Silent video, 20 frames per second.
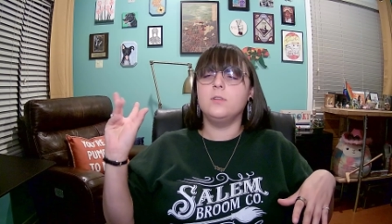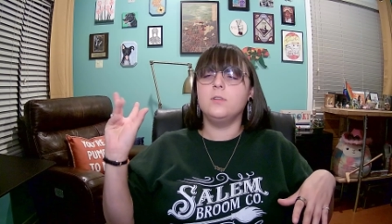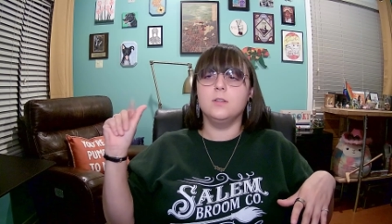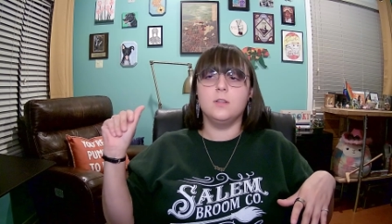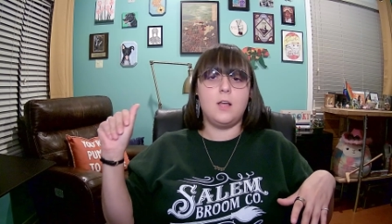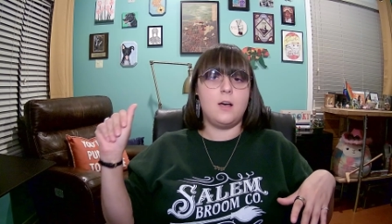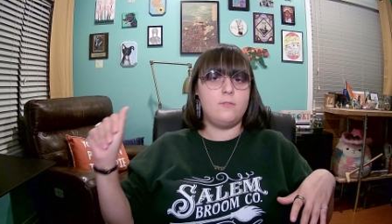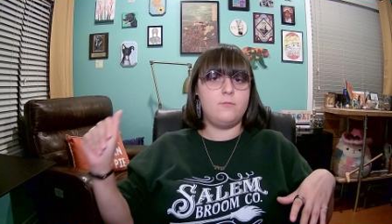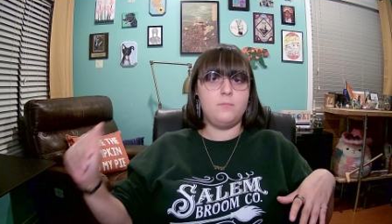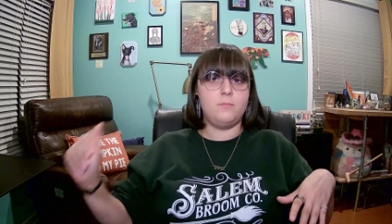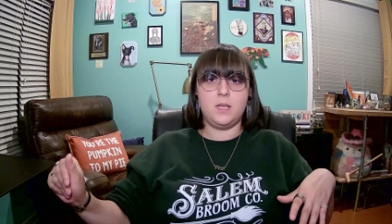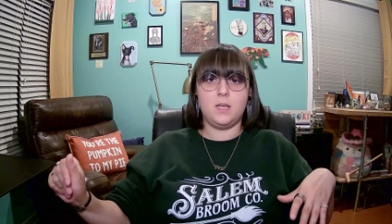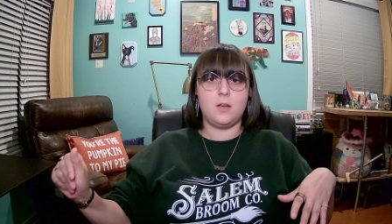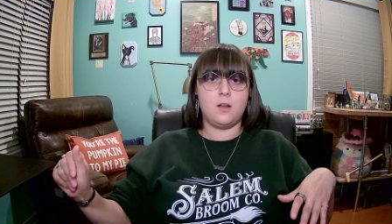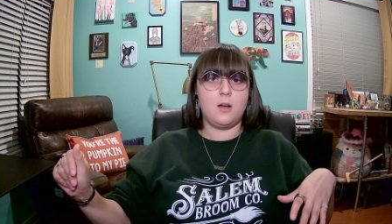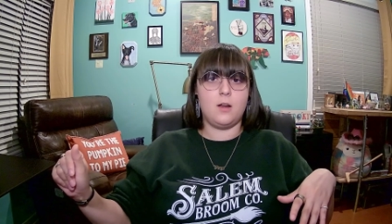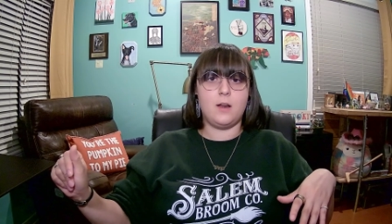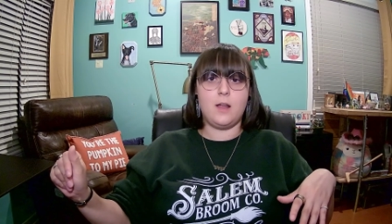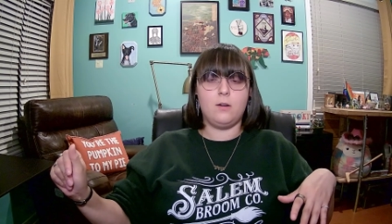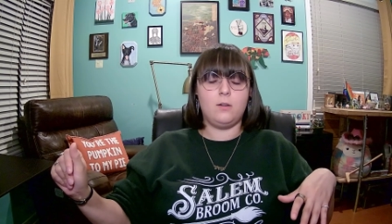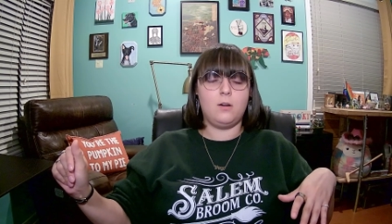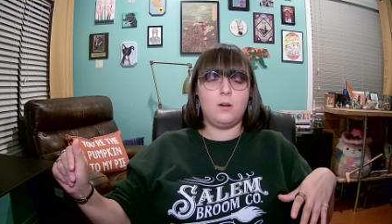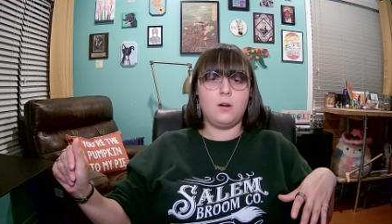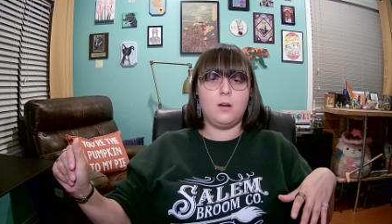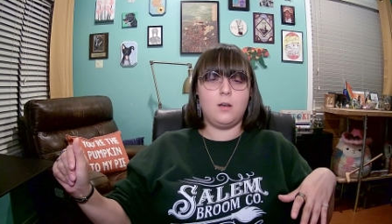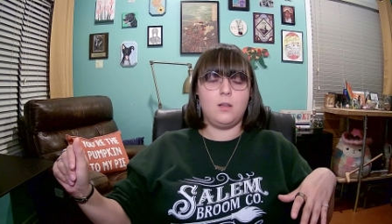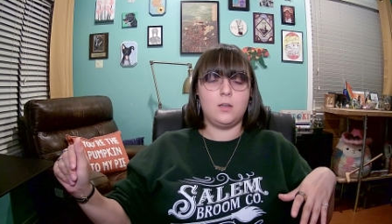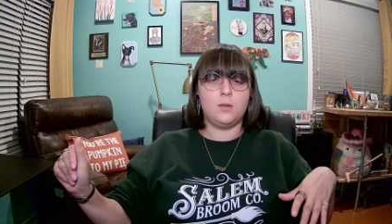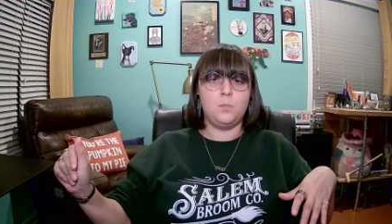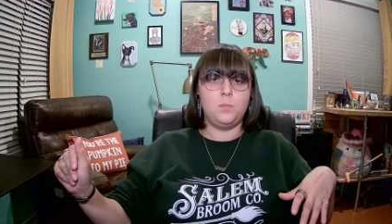Love me a
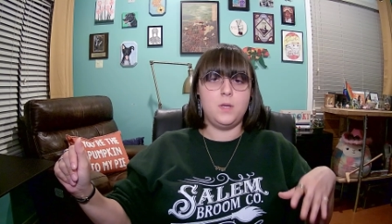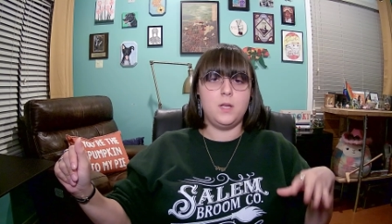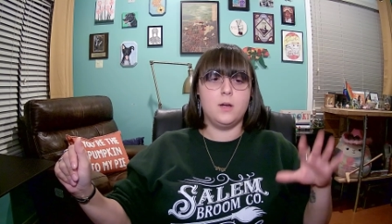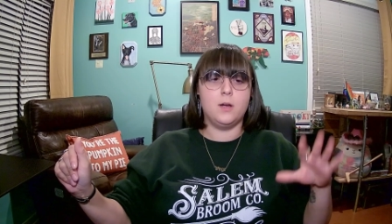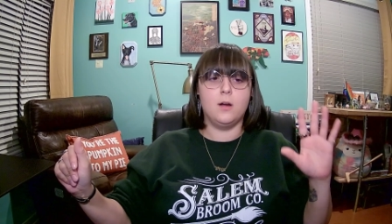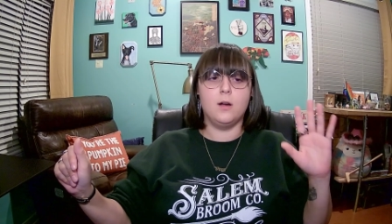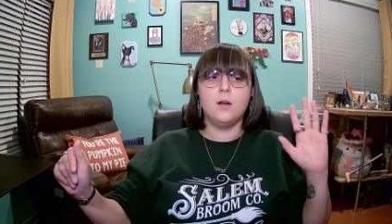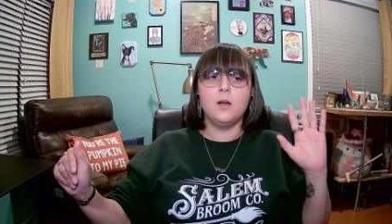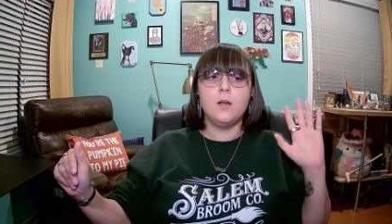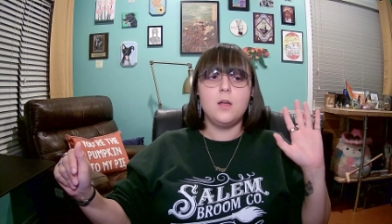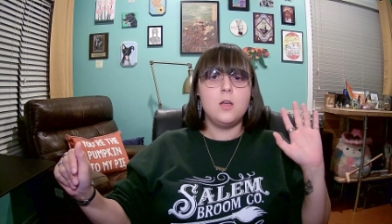non-alcoholic beer.